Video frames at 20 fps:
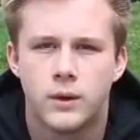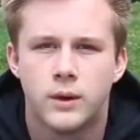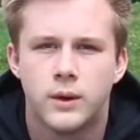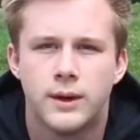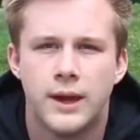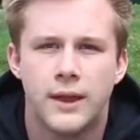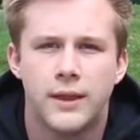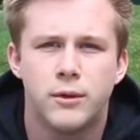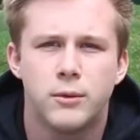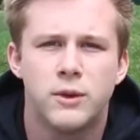
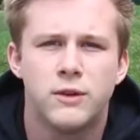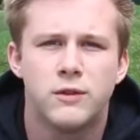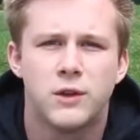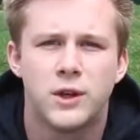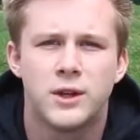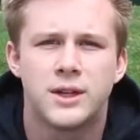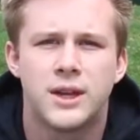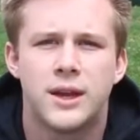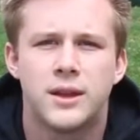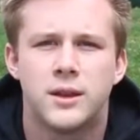Now that we've
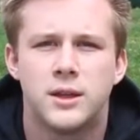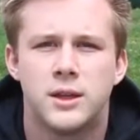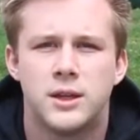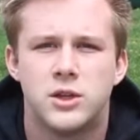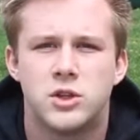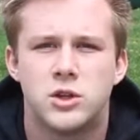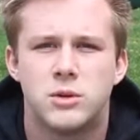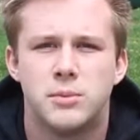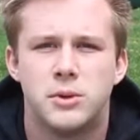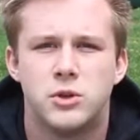looked at the
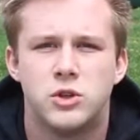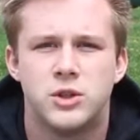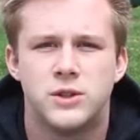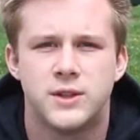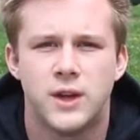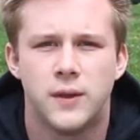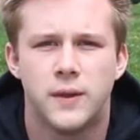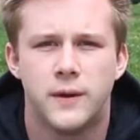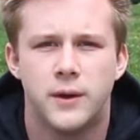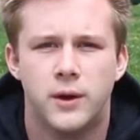
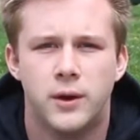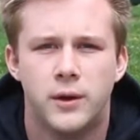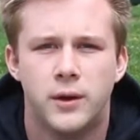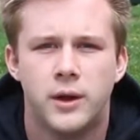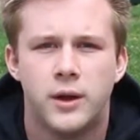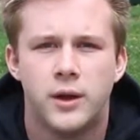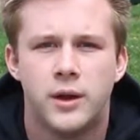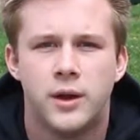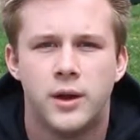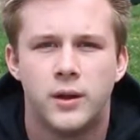distributions on their own,
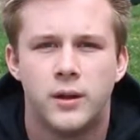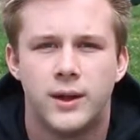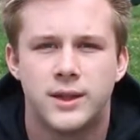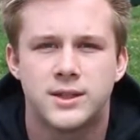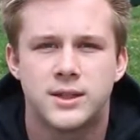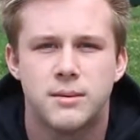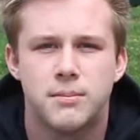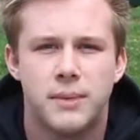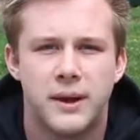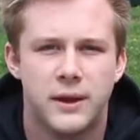
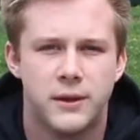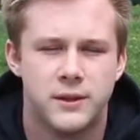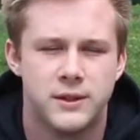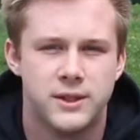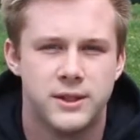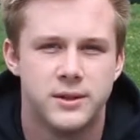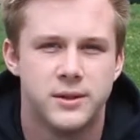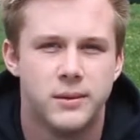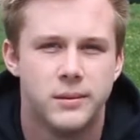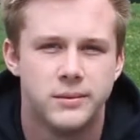let's compare the
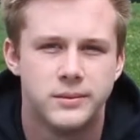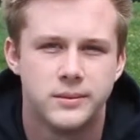two.